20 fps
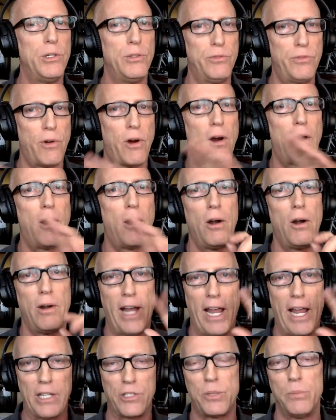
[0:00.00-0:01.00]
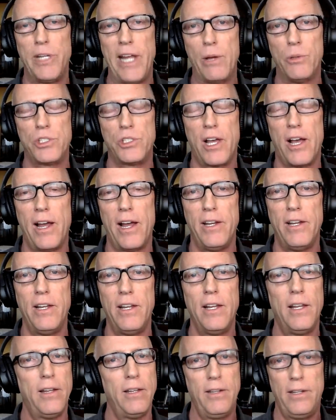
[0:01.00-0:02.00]
too far, it has some downside.
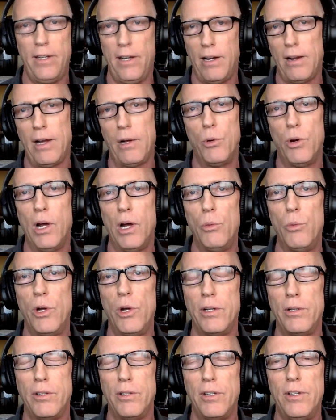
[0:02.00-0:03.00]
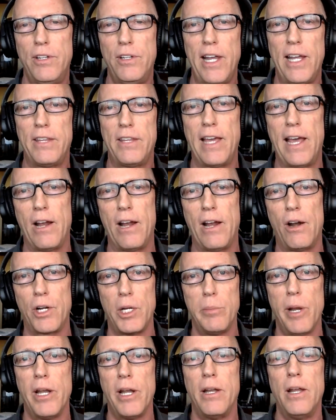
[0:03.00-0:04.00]
I wouldn't take that
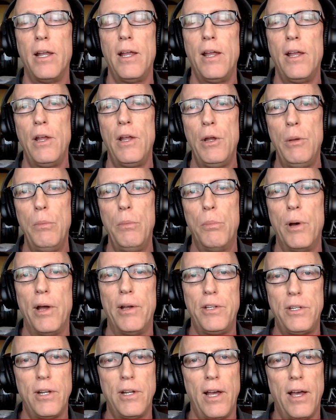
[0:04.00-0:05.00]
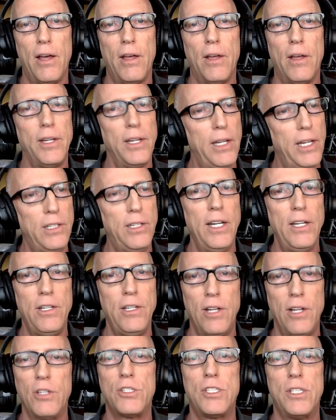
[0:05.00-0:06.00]
argument. But he
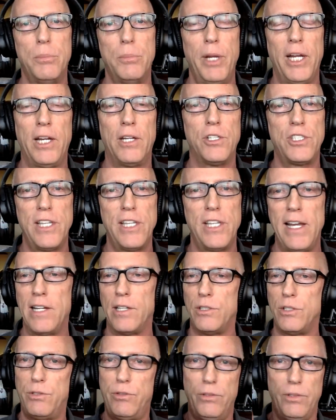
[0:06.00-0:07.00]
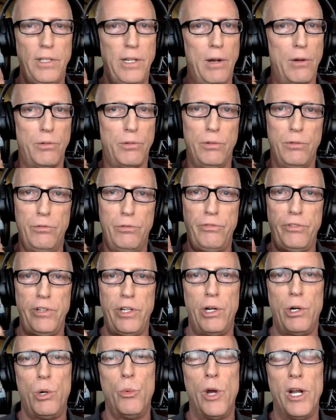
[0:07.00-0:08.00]
does the biggest things,
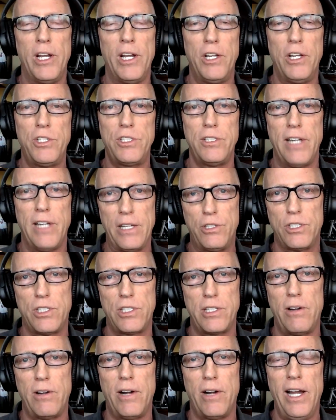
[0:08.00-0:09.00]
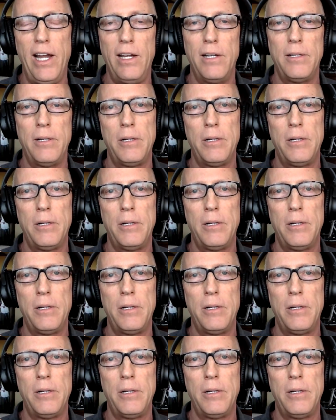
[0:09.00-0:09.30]
fear when it's necessary,